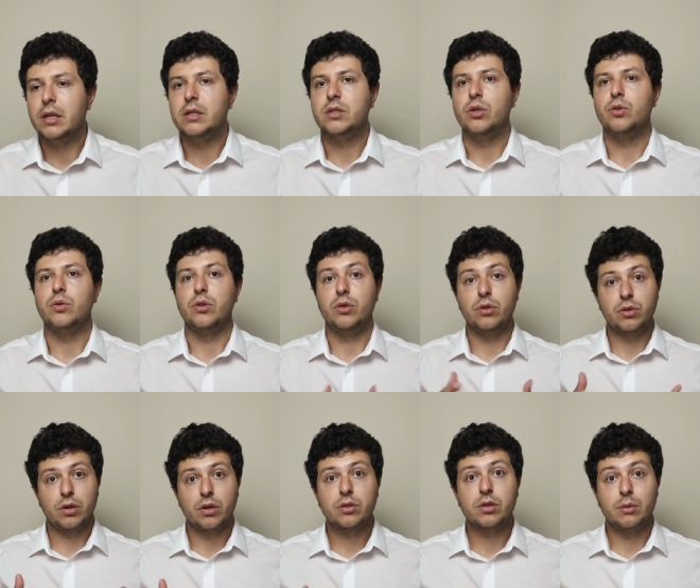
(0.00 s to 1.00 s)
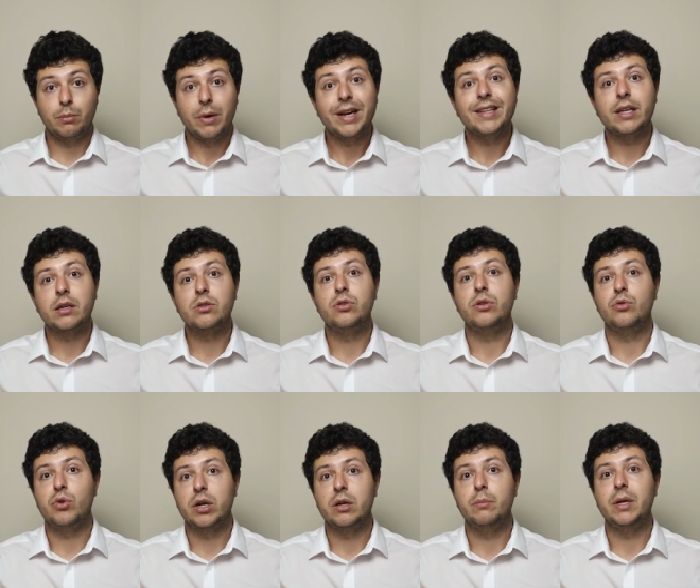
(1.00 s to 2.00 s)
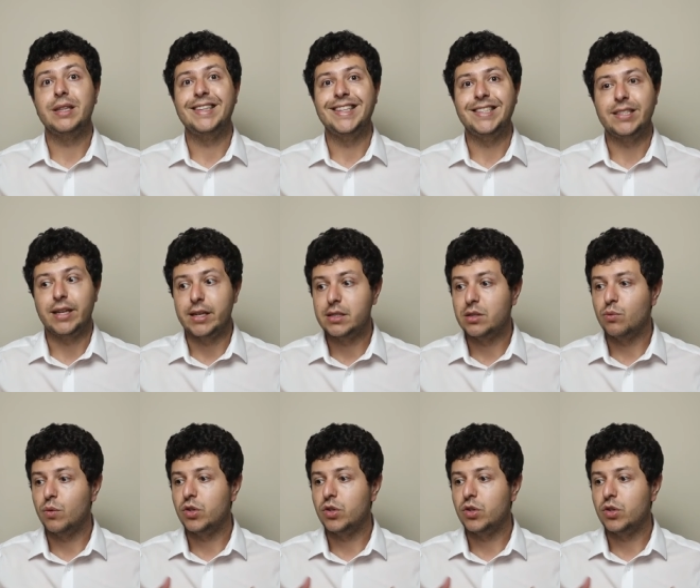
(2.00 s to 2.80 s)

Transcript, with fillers: So, your doctor might actually recommend this test,